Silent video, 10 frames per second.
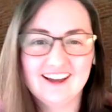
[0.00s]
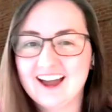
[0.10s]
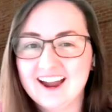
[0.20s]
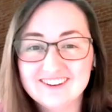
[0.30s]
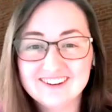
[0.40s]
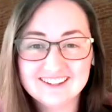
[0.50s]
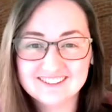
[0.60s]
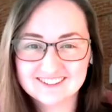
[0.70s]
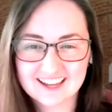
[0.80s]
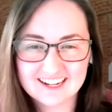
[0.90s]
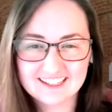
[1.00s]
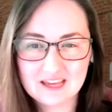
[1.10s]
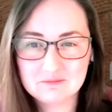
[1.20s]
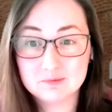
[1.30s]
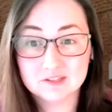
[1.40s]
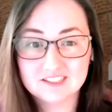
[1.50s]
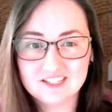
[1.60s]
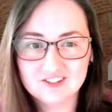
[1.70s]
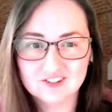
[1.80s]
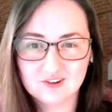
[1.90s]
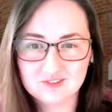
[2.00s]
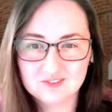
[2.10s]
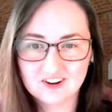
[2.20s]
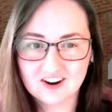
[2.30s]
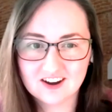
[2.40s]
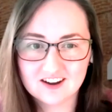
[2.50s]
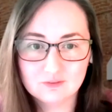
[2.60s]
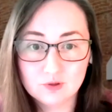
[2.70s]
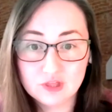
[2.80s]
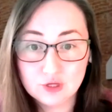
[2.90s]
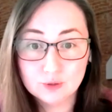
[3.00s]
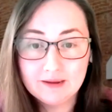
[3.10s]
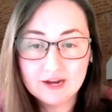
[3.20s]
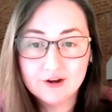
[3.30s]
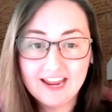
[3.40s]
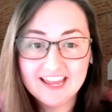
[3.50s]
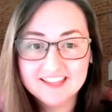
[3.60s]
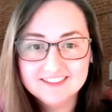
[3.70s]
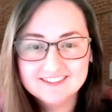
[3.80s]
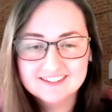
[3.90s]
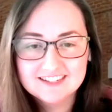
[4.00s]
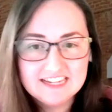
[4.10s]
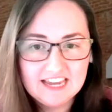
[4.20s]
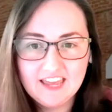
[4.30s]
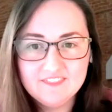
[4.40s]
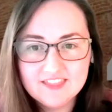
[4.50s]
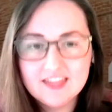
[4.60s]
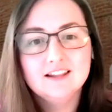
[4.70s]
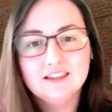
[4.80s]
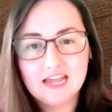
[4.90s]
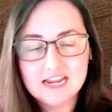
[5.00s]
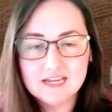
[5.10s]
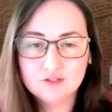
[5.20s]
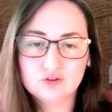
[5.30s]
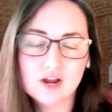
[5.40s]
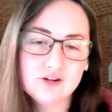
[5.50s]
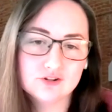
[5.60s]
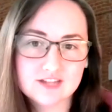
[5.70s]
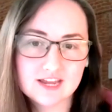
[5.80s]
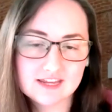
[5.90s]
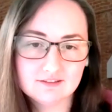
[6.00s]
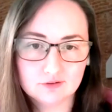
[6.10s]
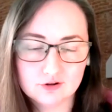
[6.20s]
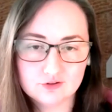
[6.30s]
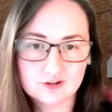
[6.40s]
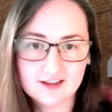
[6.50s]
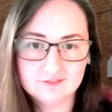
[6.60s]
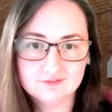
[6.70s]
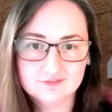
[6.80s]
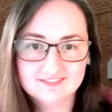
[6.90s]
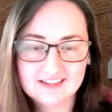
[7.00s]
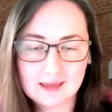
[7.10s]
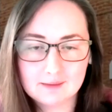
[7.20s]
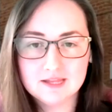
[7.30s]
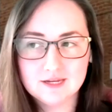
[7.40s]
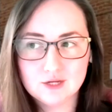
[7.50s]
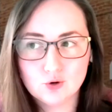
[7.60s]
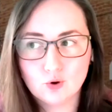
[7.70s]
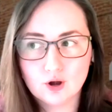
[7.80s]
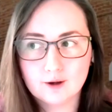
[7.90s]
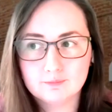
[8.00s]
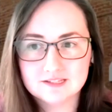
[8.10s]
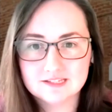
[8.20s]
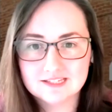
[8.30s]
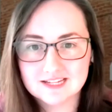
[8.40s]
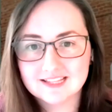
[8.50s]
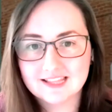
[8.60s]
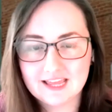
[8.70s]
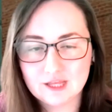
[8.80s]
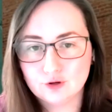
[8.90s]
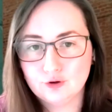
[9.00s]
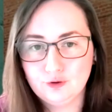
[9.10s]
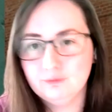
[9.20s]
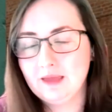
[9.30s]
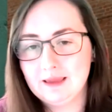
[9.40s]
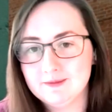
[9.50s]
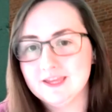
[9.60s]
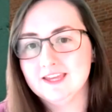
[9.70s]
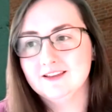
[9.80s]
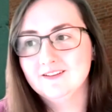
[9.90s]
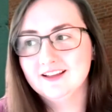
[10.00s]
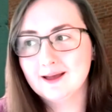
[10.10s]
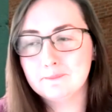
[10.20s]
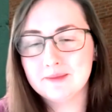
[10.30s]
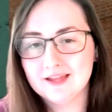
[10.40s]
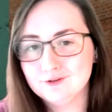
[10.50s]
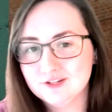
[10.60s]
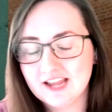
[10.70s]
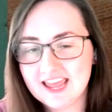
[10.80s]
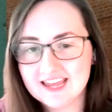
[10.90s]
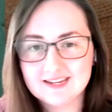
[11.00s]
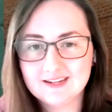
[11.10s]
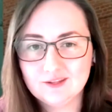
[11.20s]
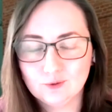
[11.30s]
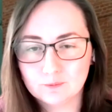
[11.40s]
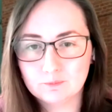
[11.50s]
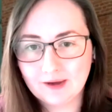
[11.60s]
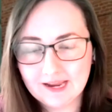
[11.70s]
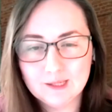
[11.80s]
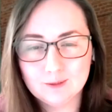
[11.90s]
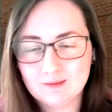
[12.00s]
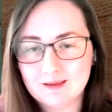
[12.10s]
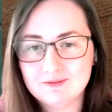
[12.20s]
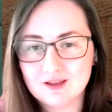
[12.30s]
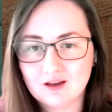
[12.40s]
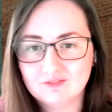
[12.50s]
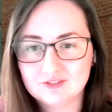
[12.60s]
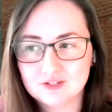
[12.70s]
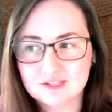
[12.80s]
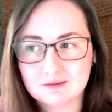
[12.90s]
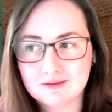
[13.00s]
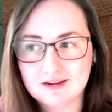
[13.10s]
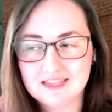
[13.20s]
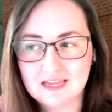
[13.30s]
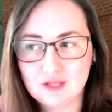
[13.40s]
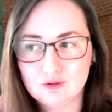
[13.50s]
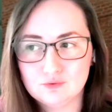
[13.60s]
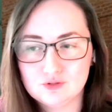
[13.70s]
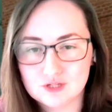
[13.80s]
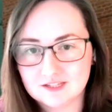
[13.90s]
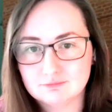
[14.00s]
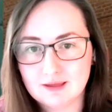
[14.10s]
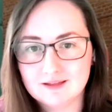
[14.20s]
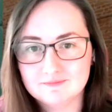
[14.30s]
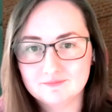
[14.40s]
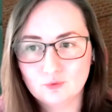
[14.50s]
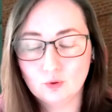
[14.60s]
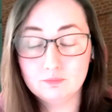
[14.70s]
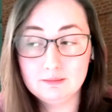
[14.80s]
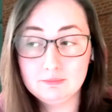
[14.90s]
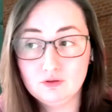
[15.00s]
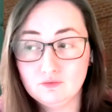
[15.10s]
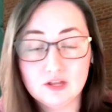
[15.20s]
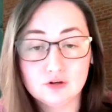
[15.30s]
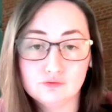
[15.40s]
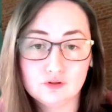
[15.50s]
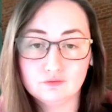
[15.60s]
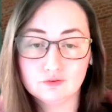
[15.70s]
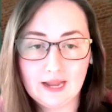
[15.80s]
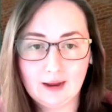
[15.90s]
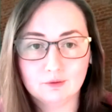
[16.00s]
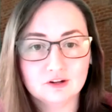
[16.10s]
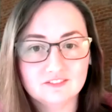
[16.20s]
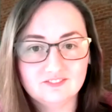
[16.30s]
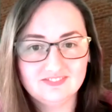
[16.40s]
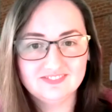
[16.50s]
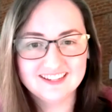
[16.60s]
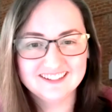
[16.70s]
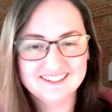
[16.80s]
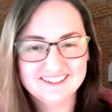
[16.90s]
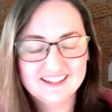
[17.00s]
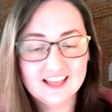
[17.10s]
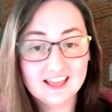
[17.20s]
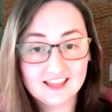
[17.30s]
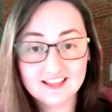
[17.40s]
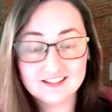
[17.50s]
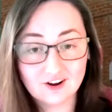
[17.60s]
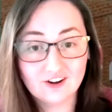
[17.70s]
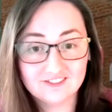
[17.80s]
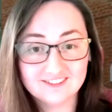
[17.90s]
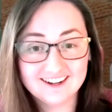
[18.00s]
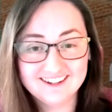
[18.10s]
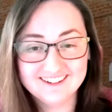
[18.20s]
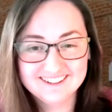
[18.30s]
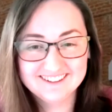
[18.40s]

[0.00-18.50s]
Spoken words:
Hiring is kind of like building your own car with your bare hands and then letting a stranger take it for a drive. I mean, your business is like your new baby. Imagine handing your brand new baby off to somebody that you just met, or maybe you've interviewed for an hour. It's hard, right?